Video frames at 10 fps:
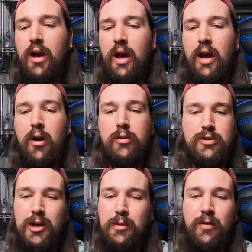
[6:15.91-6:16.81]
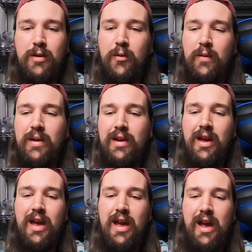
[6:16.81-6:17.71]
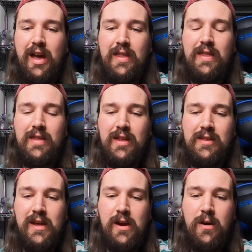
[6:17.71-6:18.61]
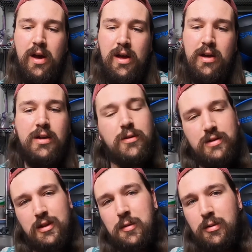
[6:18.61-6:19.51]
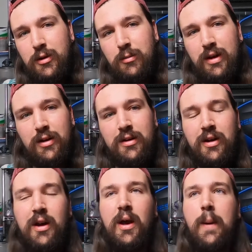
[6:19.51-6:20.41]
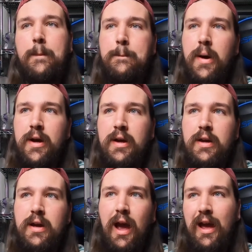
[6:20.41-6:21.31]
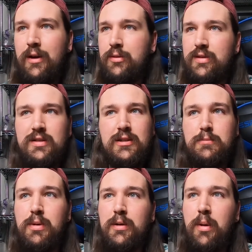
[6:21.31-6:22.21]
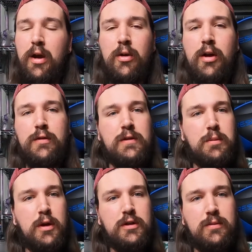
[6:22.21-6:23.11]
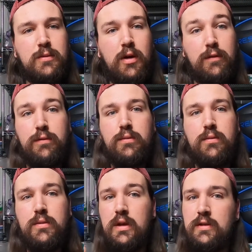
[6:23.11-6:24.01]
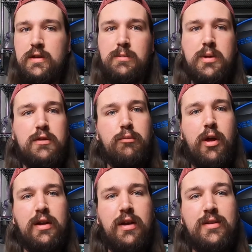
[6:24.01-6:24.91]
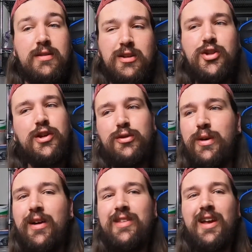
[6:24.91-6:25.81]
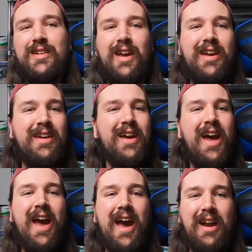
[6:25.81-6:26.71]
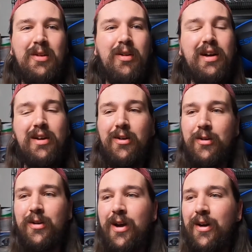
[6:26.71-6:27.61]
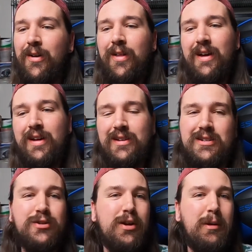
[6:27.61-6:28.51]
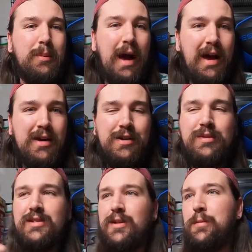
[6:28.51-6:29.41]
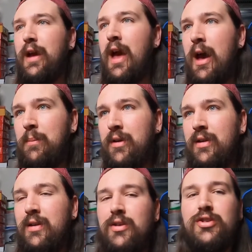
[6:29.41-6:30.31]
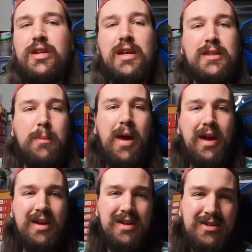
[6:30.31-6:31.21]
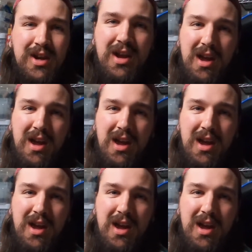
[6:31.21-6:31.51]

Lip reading: Always try to be very friendly. And then they go, hey, you know, this is gonna be really weird, but it was this big paragraph in these pictures of these expensive black knights that just went out that day. And I'm like, oh no, like, is she trying to buy them? Did something happen? Did she get the package?